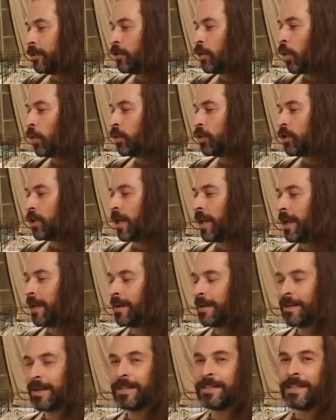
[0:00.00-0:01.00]
Dolce,
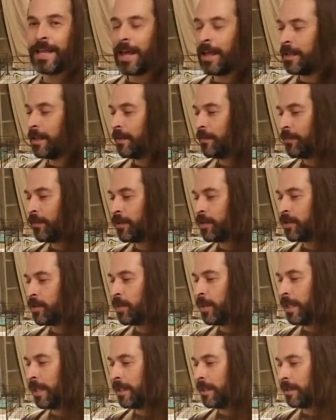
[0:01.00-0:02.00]
Italian for
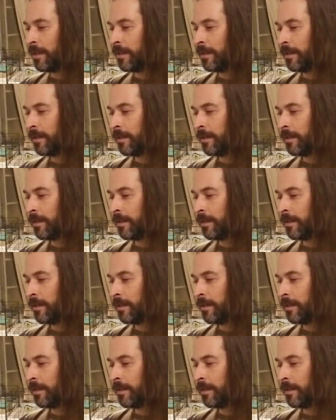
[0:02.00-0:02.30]
sweet.